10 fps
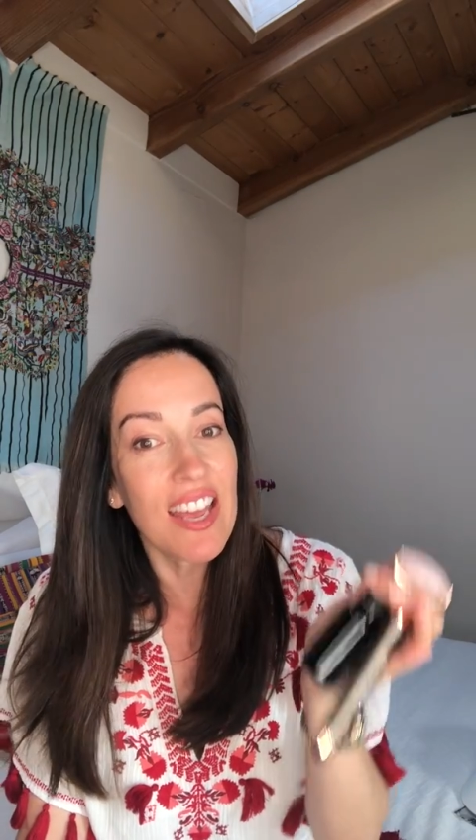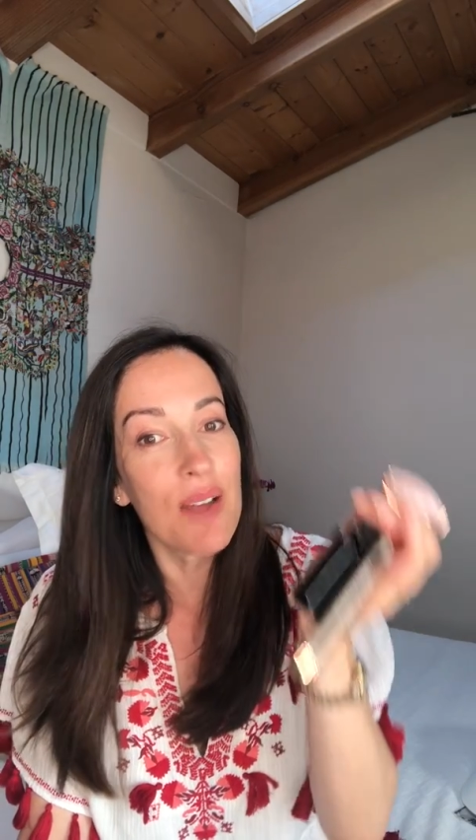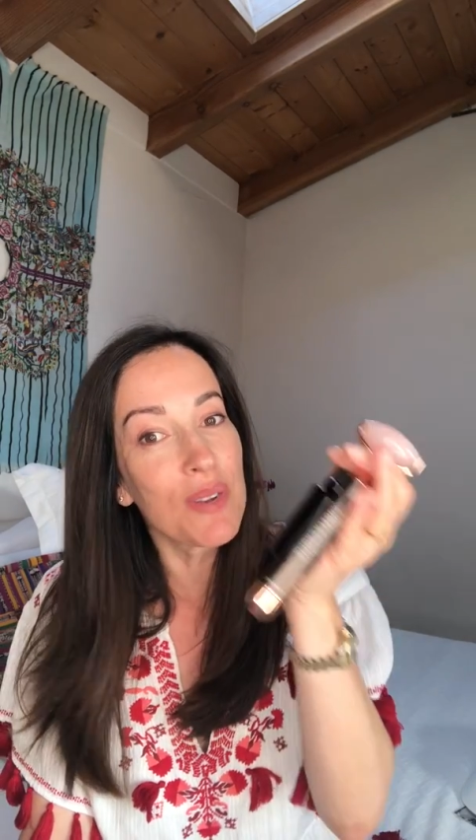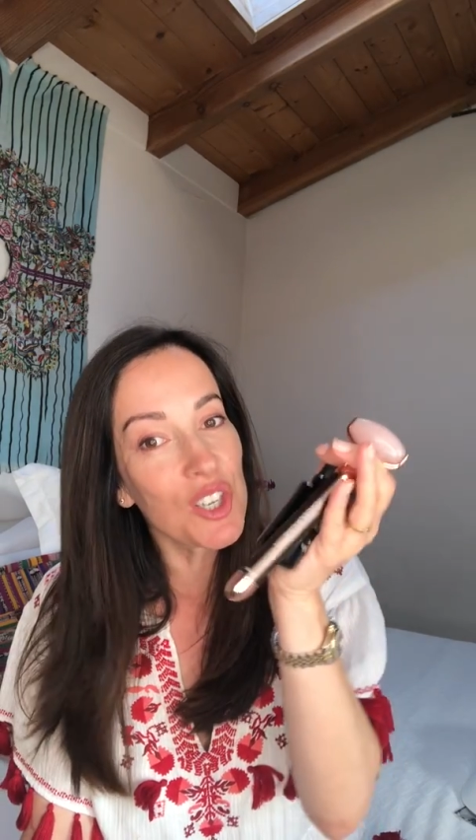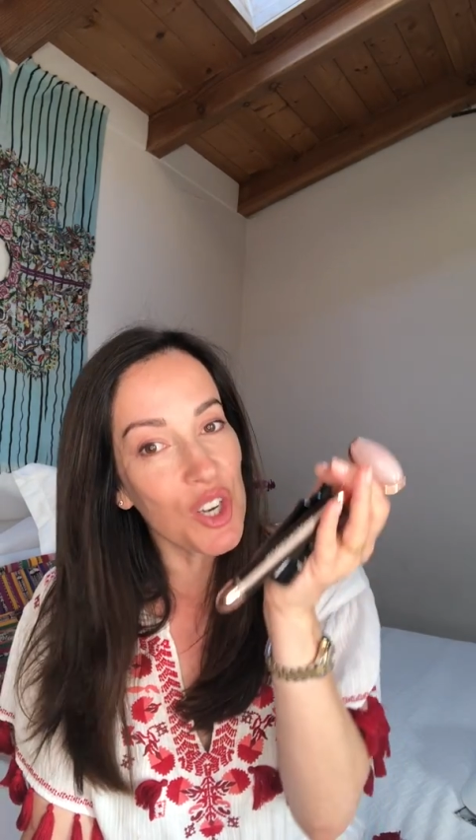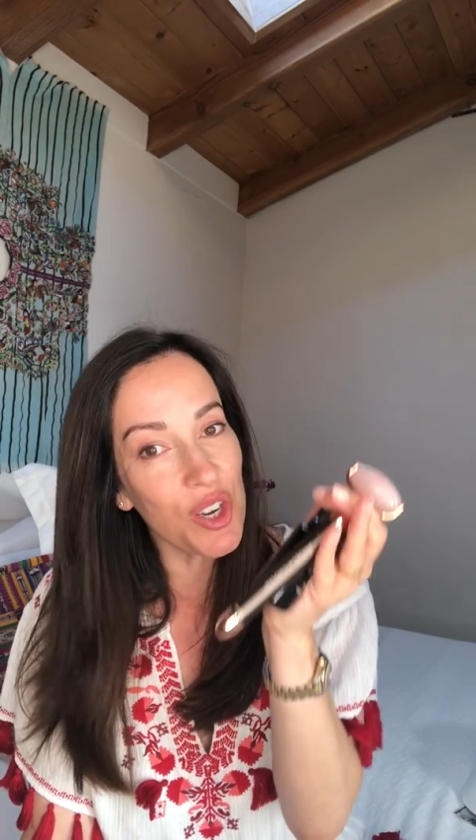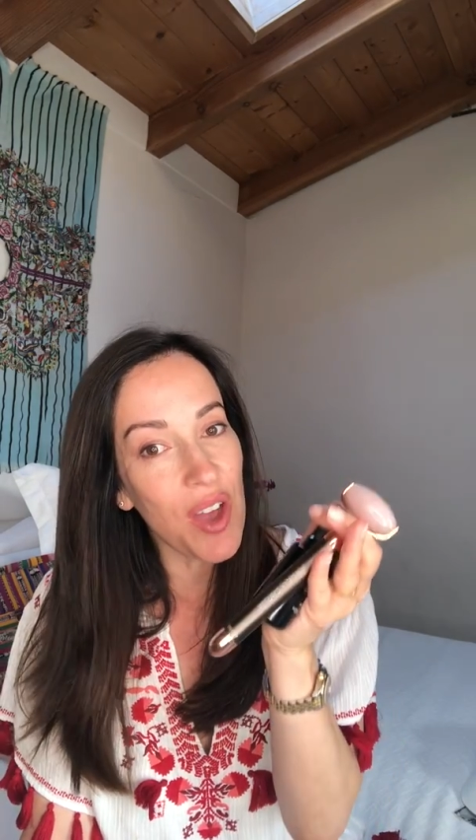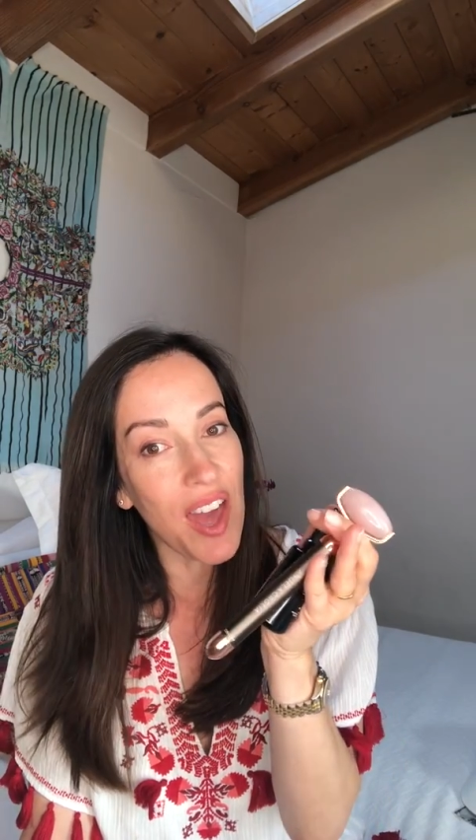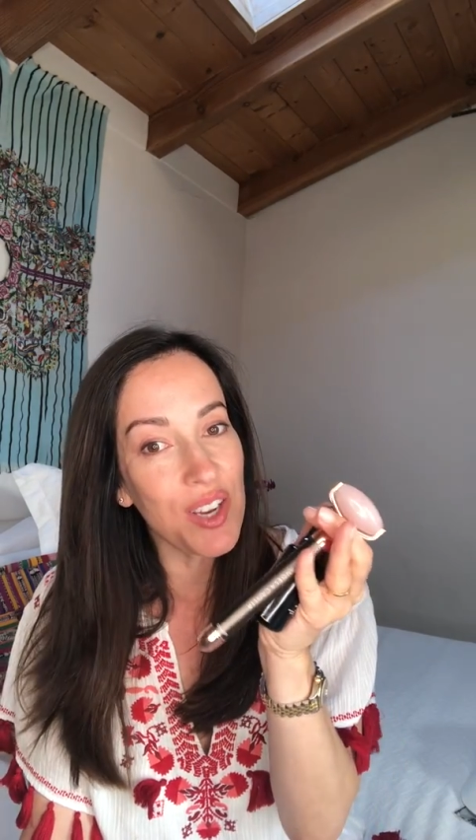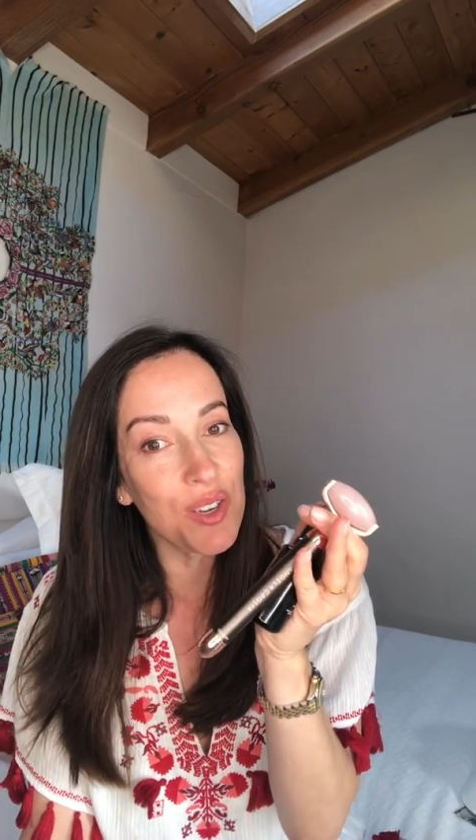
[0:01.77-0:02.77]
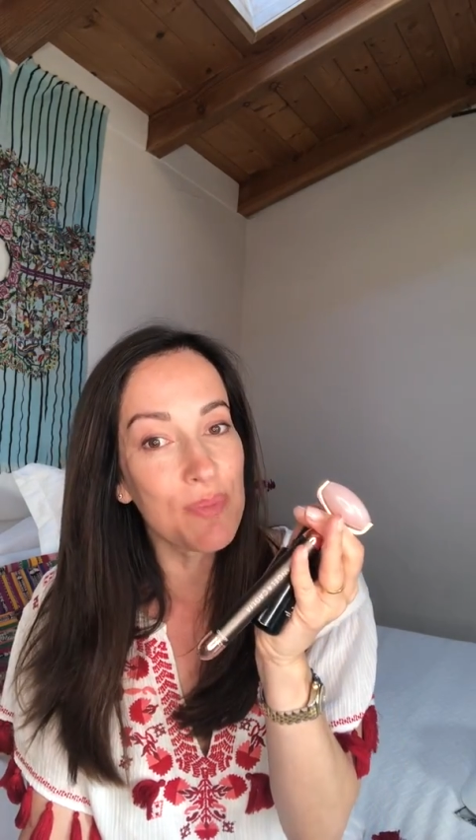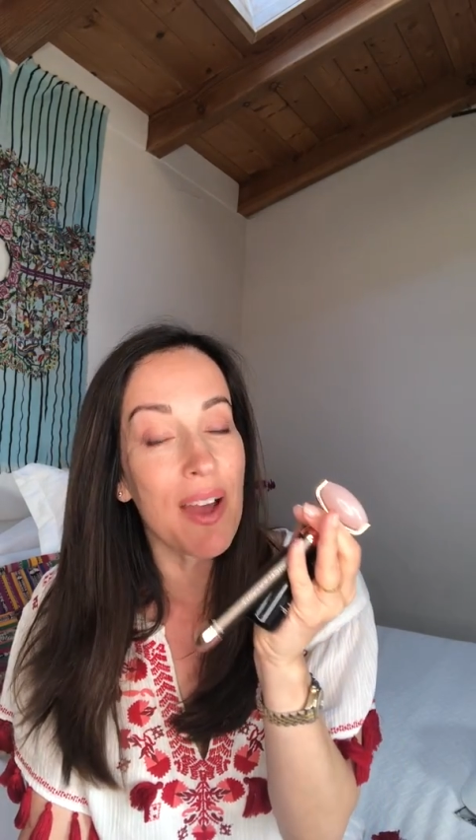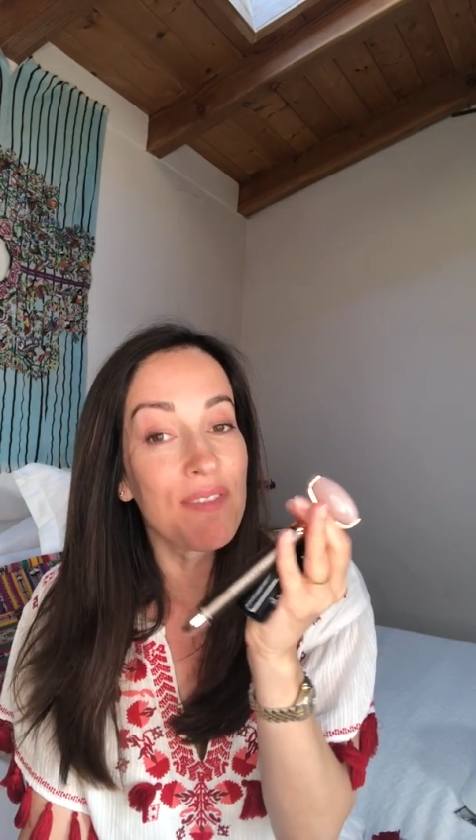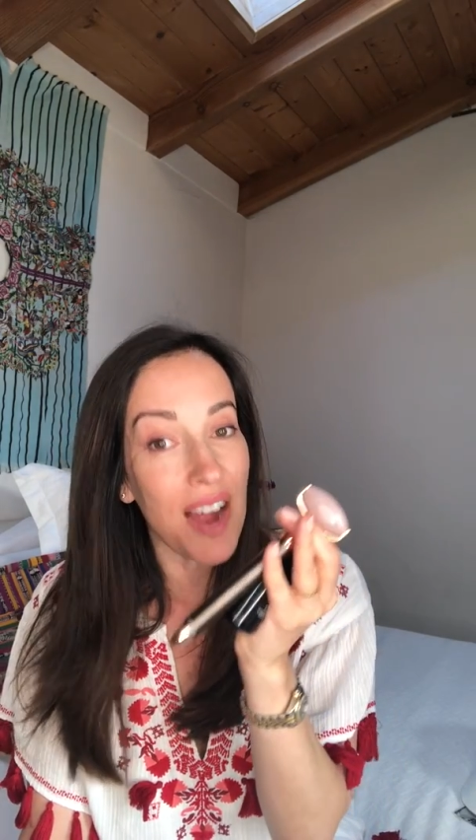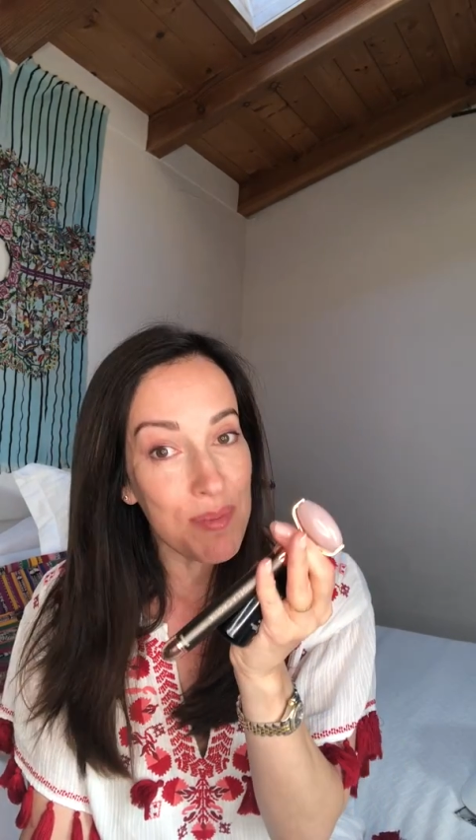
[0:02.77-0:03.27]
and I'm going to show you how to use
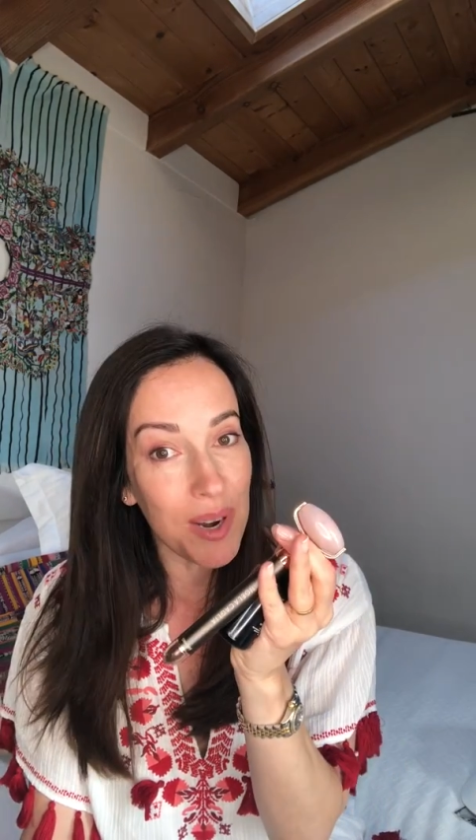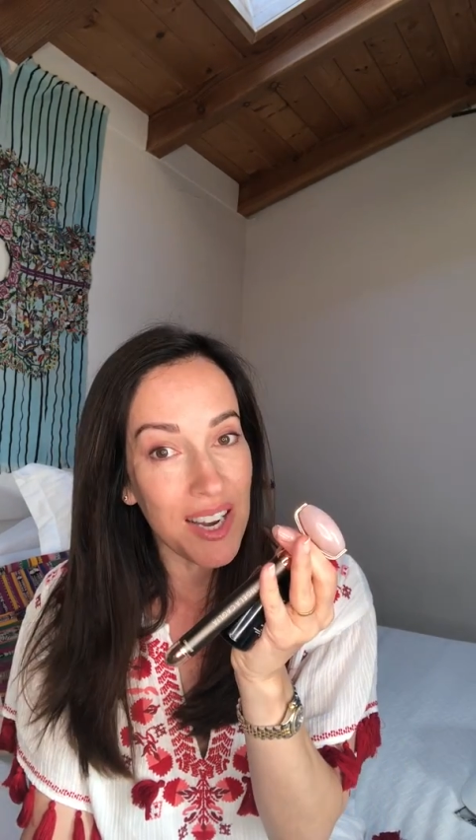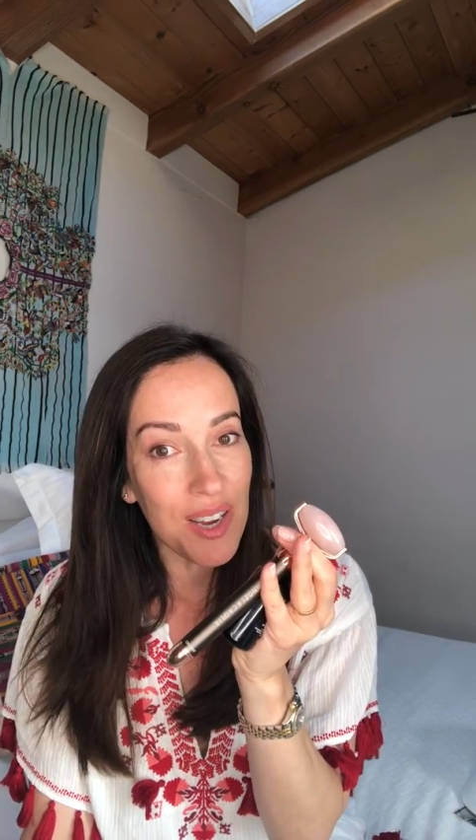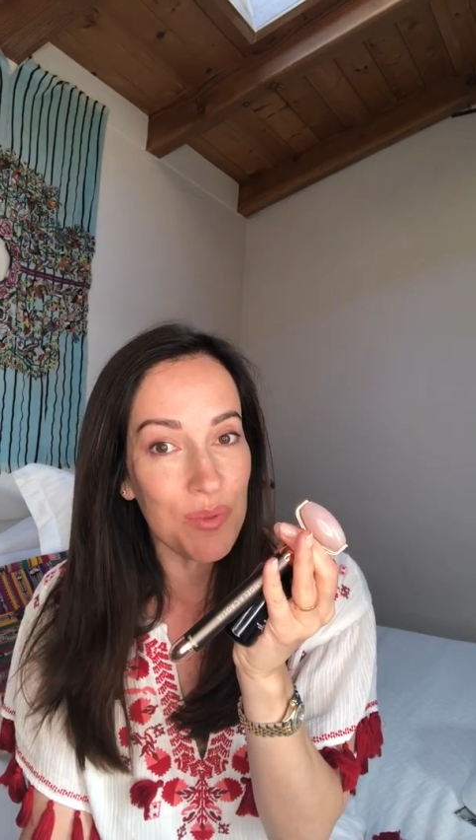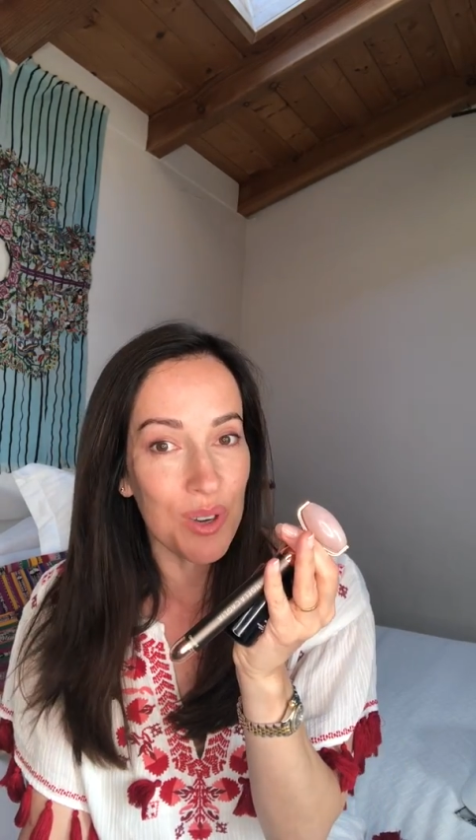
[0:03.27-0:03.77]
my Vibrating